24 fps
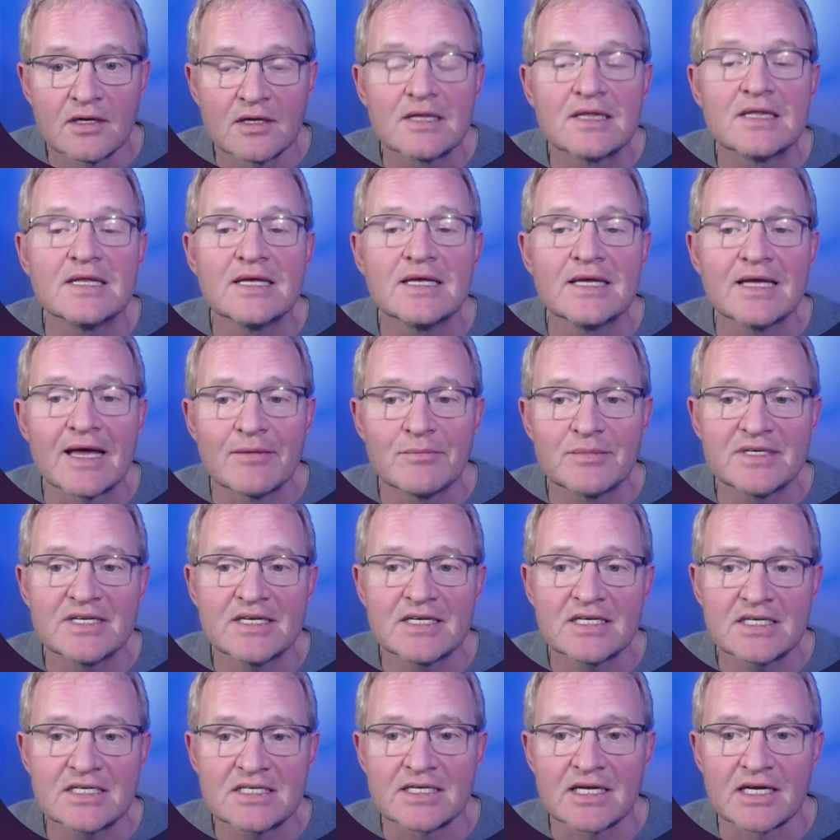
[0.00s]
The
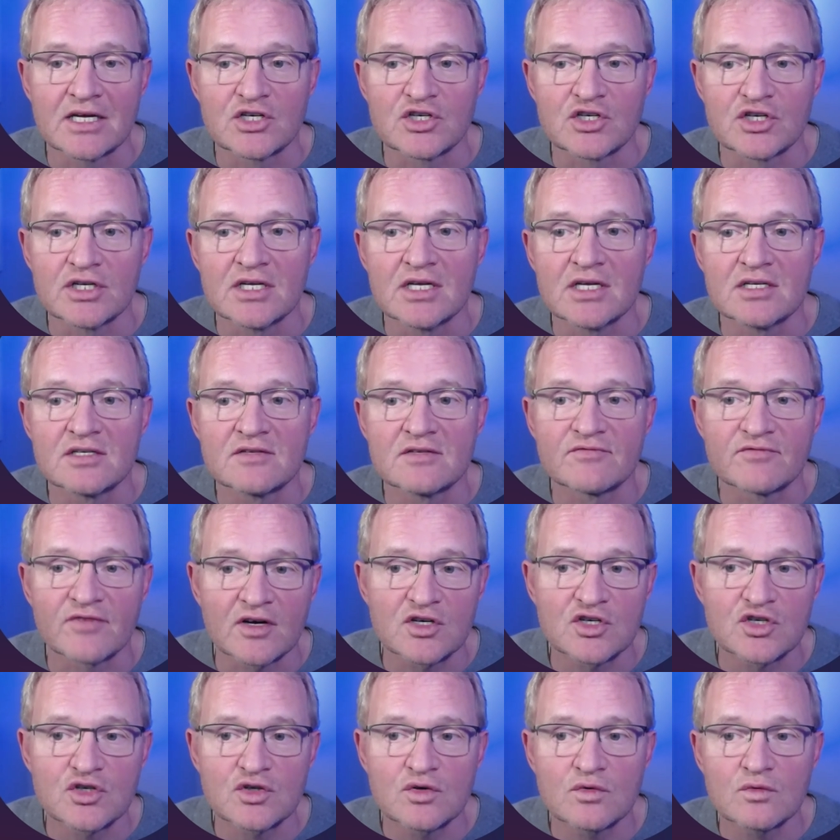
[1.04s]
emptying station is
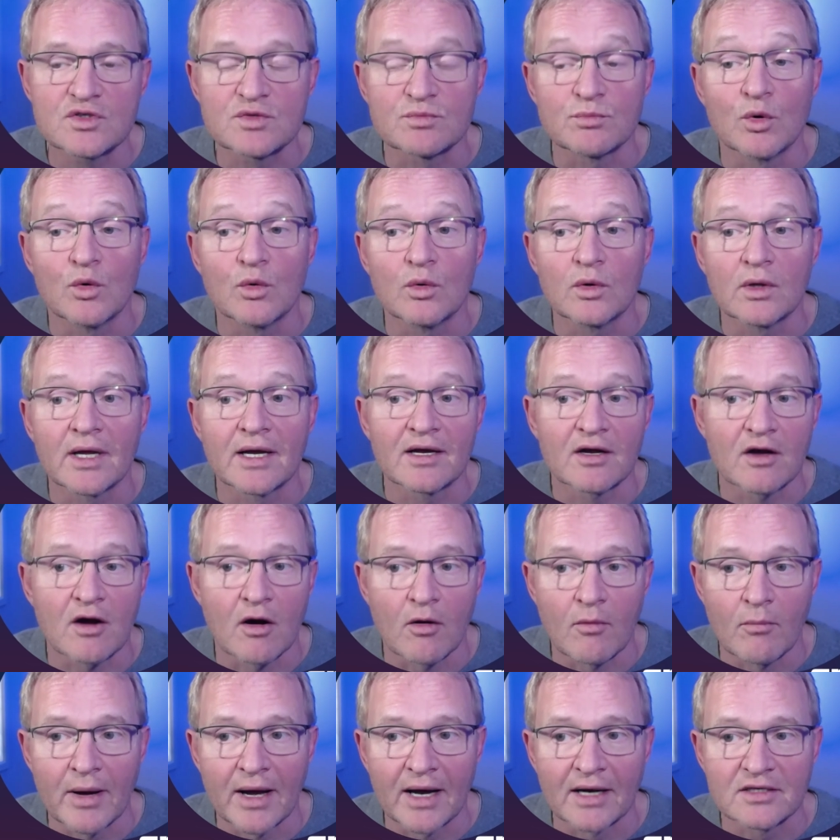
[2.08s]
functional, small, and
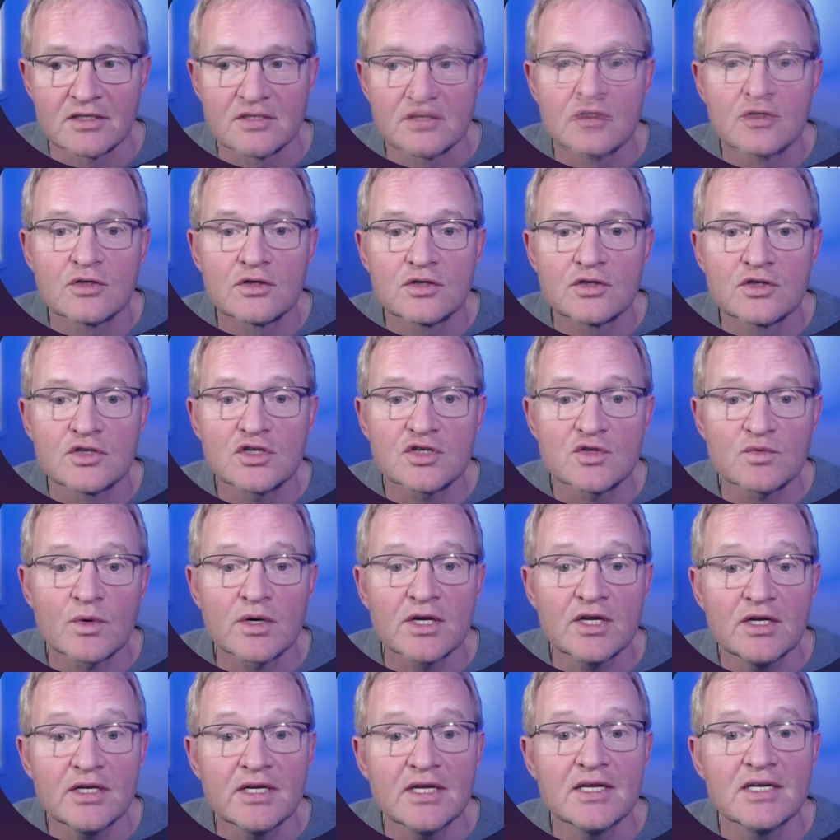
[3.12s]
compact, just what
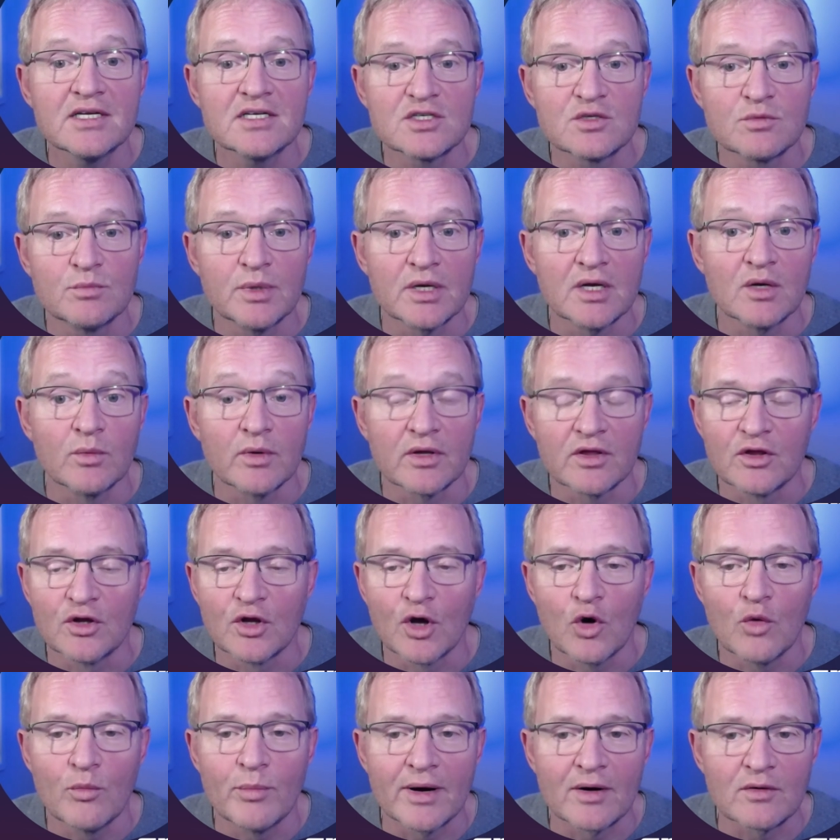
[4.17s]
you need it to be with
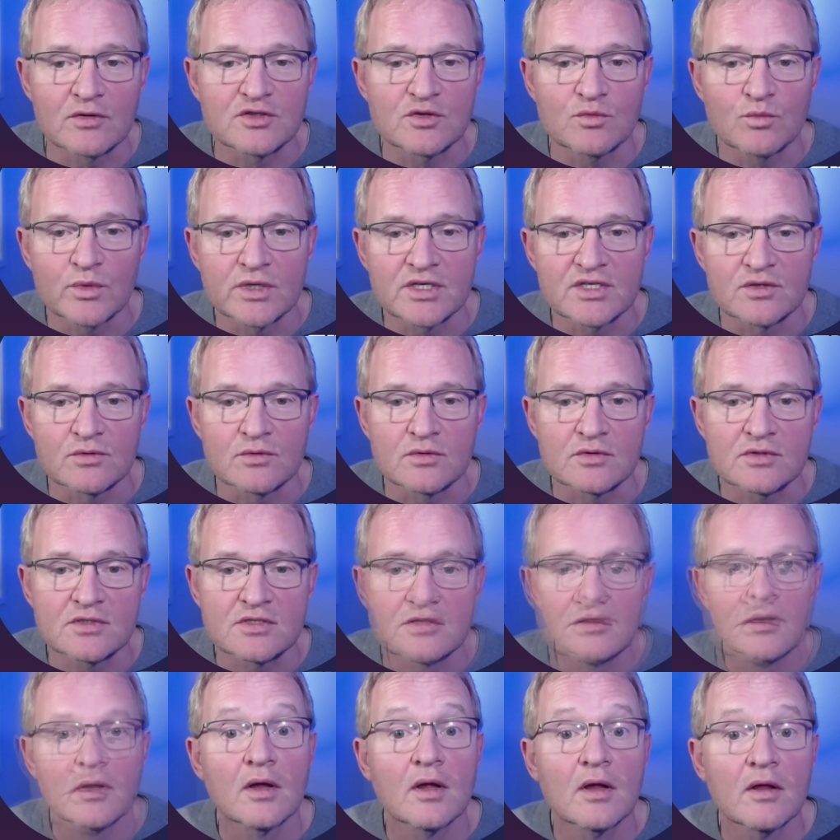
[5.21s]
no bells and whistles.
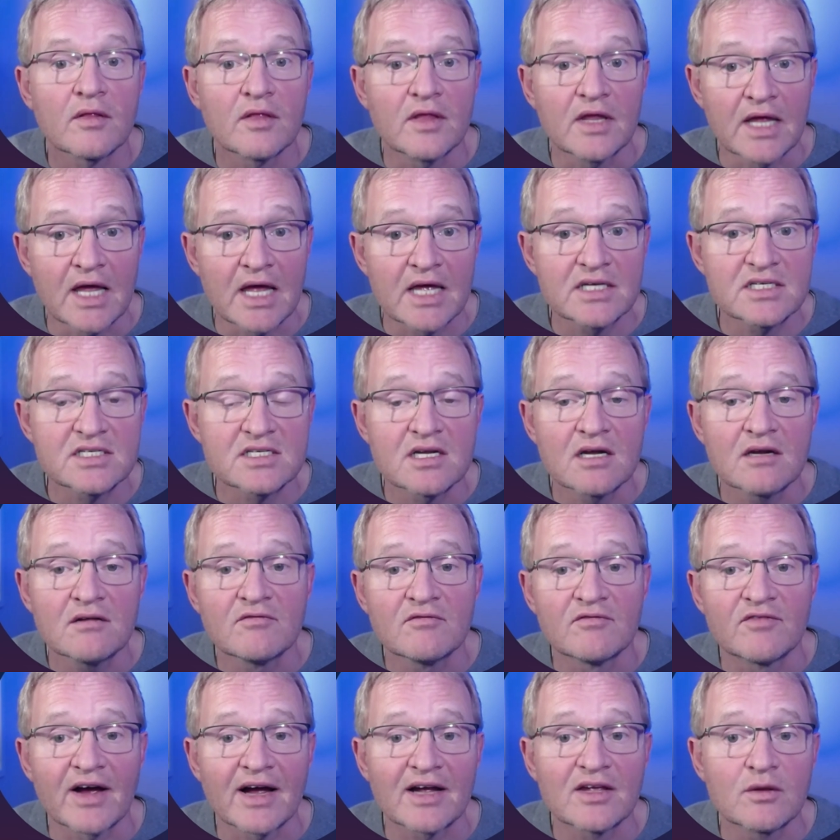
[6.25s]
The S10
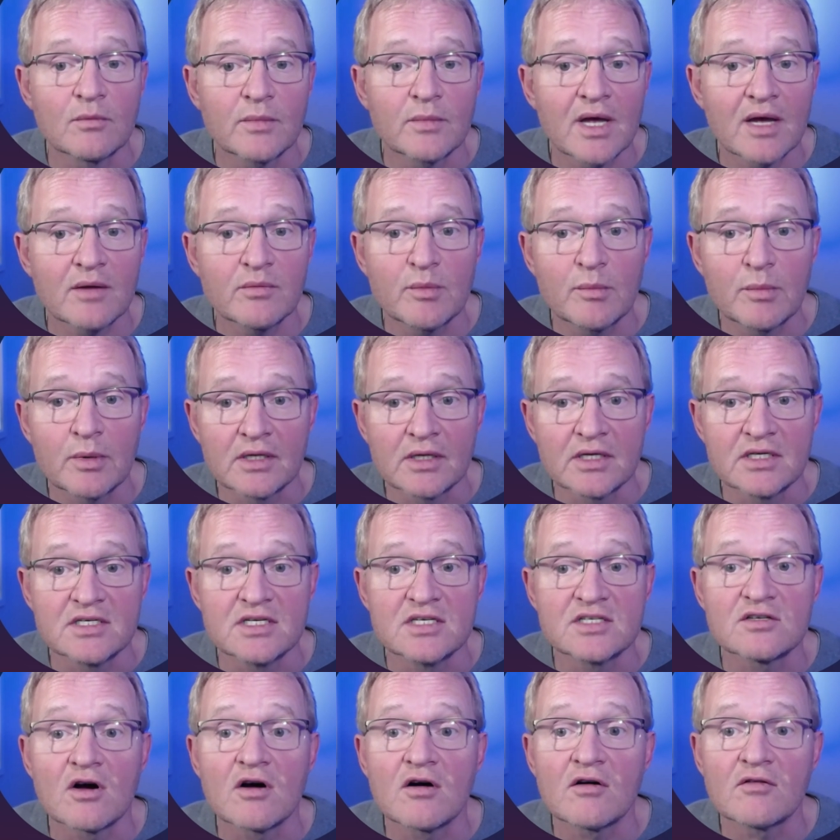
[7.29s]
vacuum
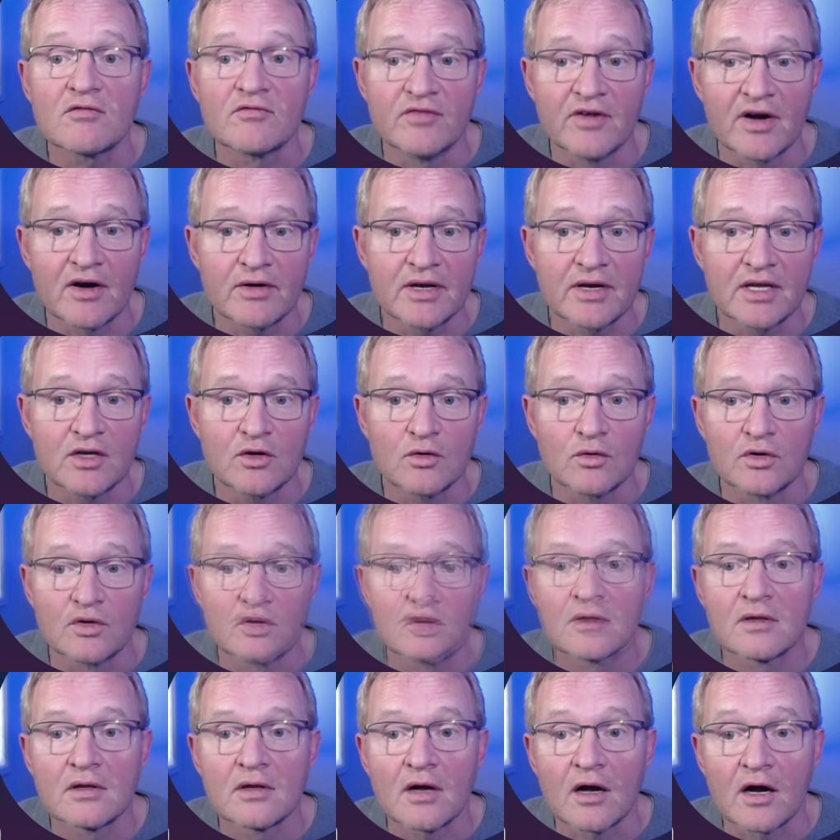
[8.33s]
capabilities are very good.
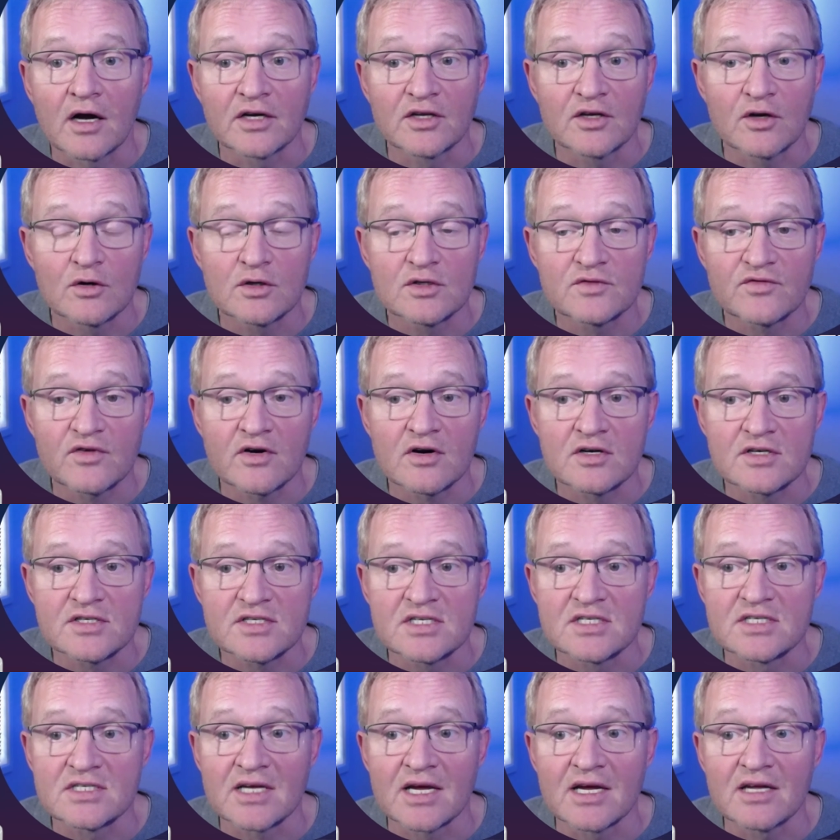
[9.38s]
I'd go as far as to
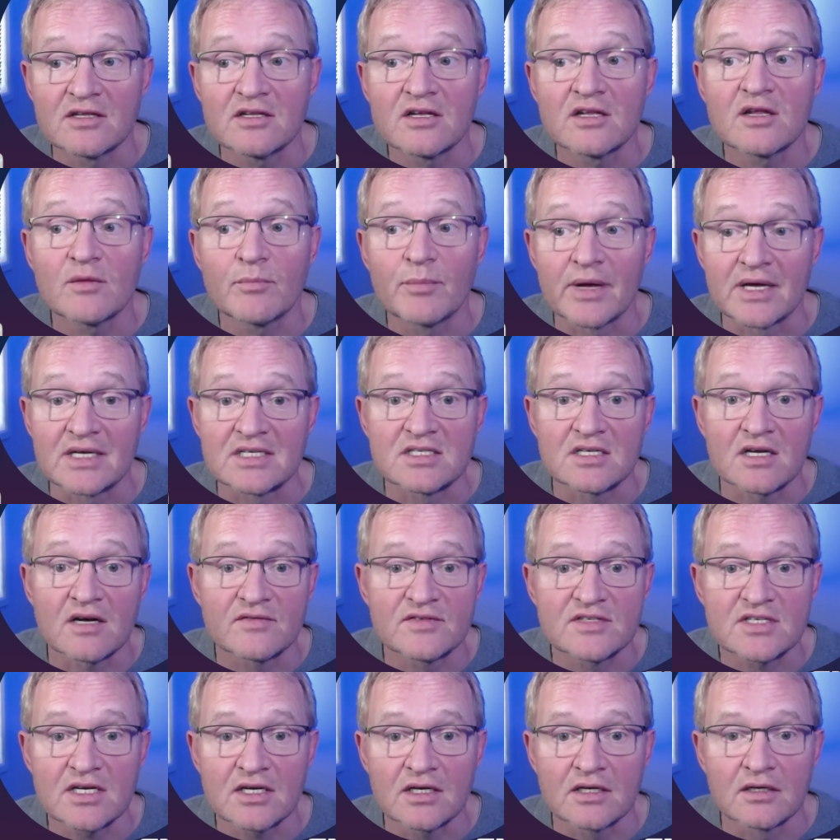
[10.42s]
say that the best I've
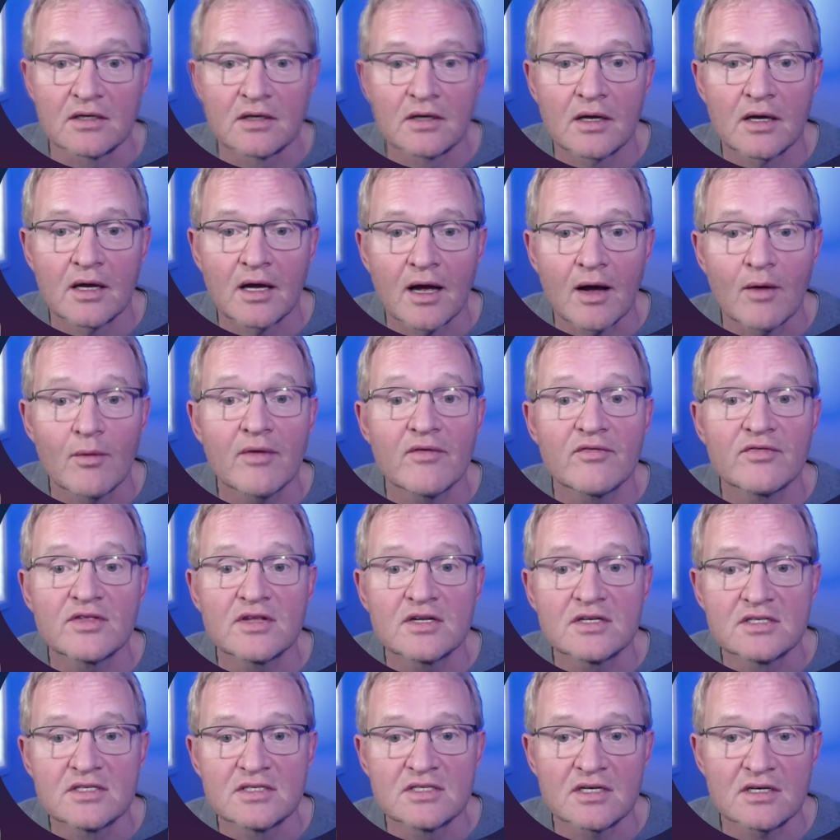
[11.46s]
seen. However, the
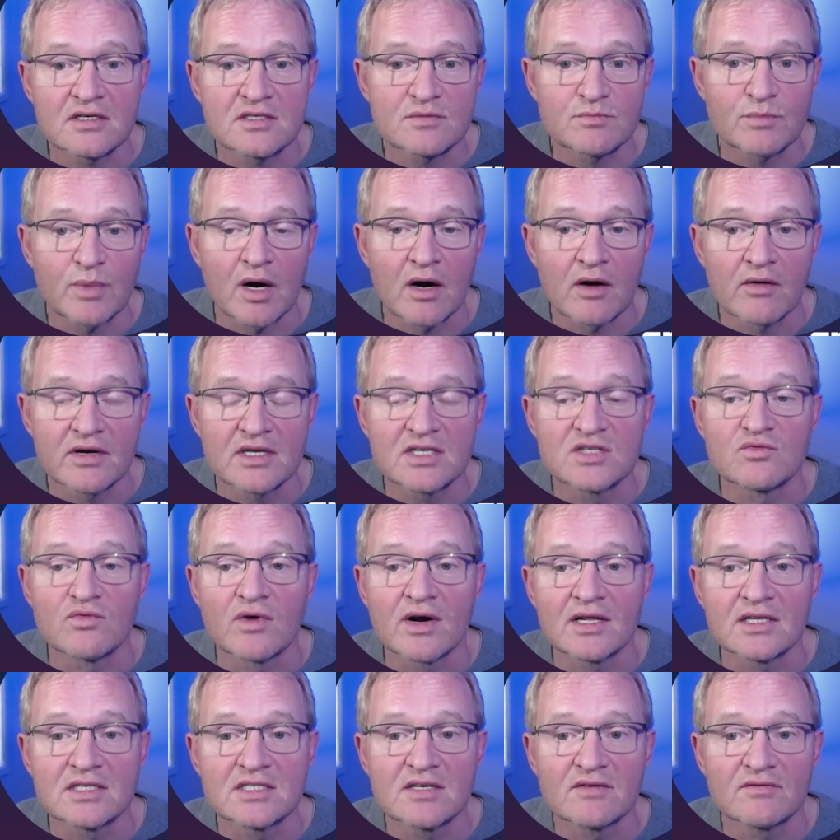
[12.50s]
dust bar is
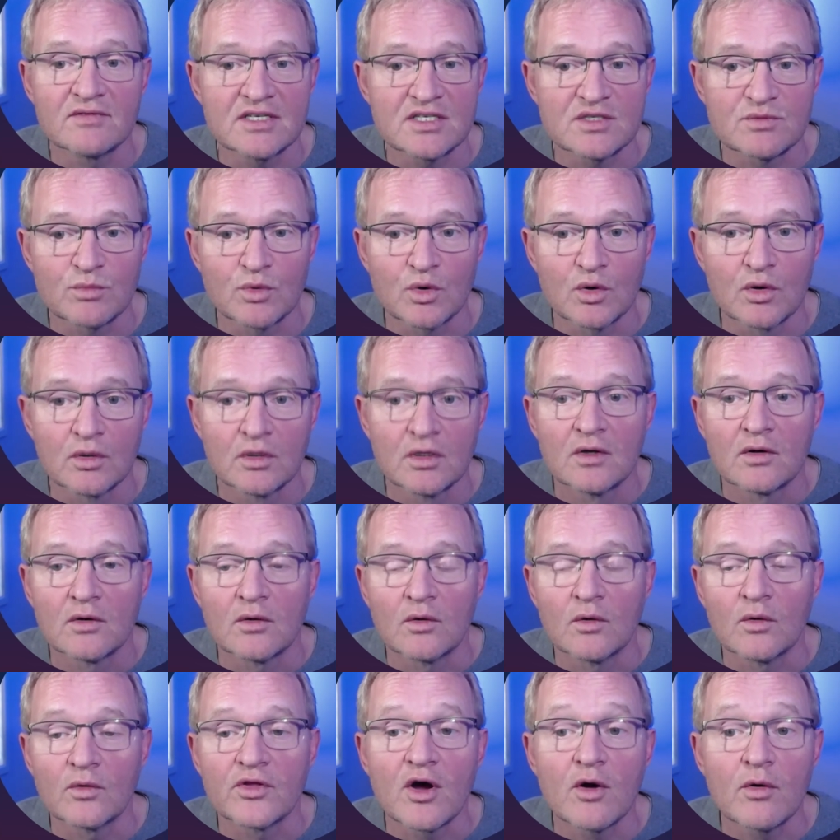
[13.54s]
relatively small,
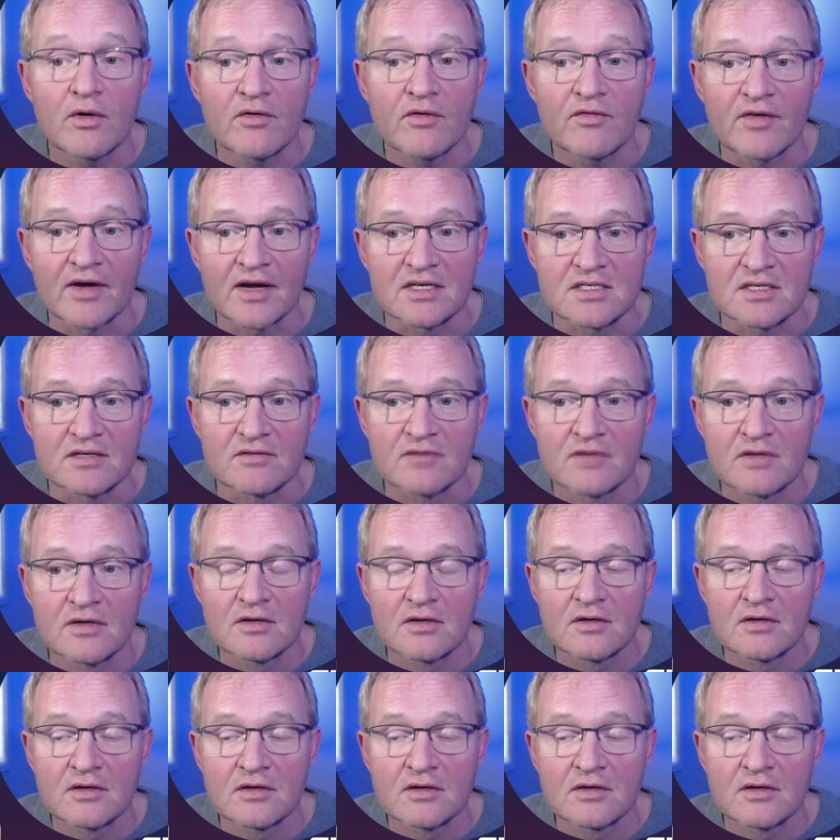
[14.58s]
although effective.